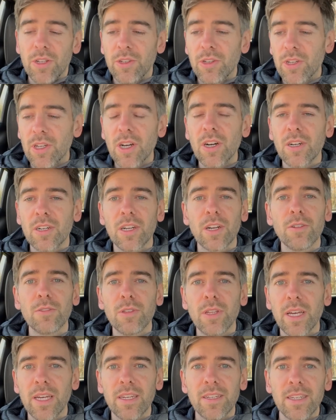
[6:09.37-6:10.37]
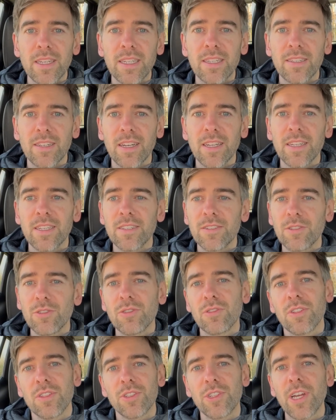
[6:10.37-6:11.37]
can't go there easily
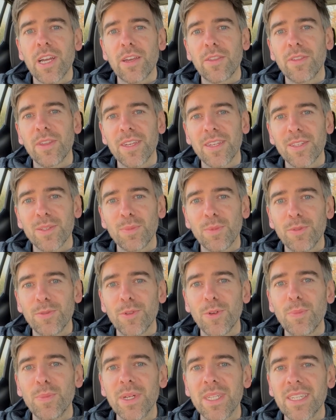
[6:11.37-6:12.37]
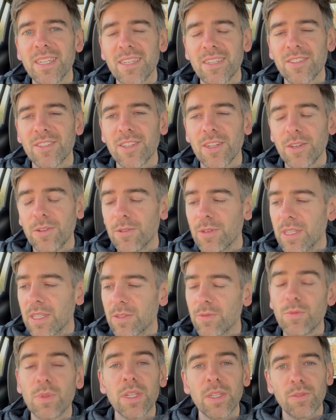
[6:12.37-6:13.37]
and check things before bidding. So
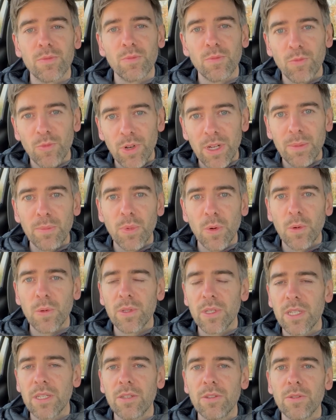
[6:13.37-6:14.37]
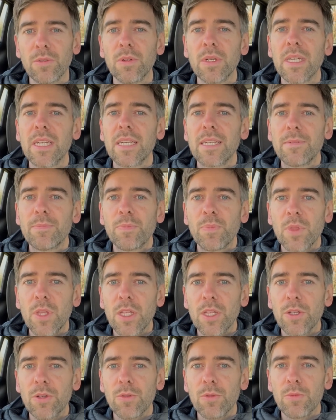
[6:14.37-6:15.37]
it's really important that
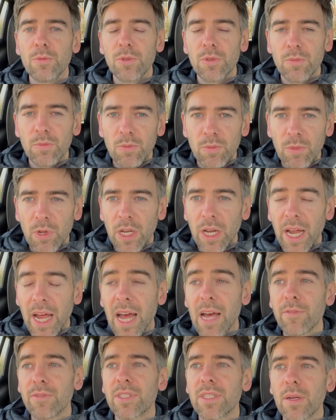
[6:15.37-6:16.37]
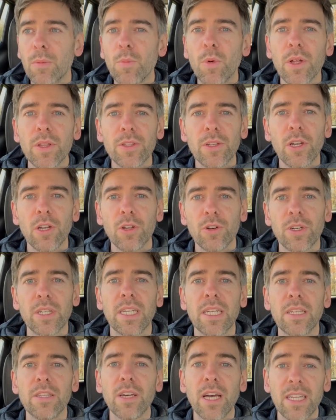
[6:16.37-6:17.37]
you have someone look at
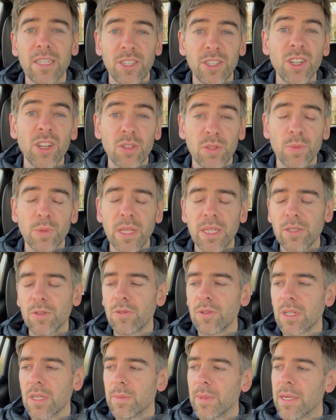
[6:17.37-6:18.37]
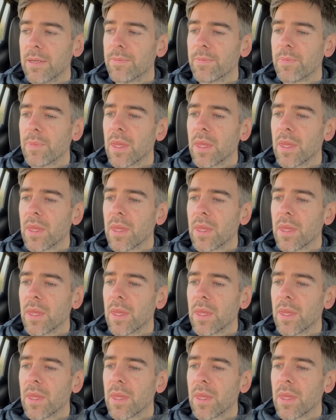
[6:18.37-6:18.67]
it that actually knows what they're talking about.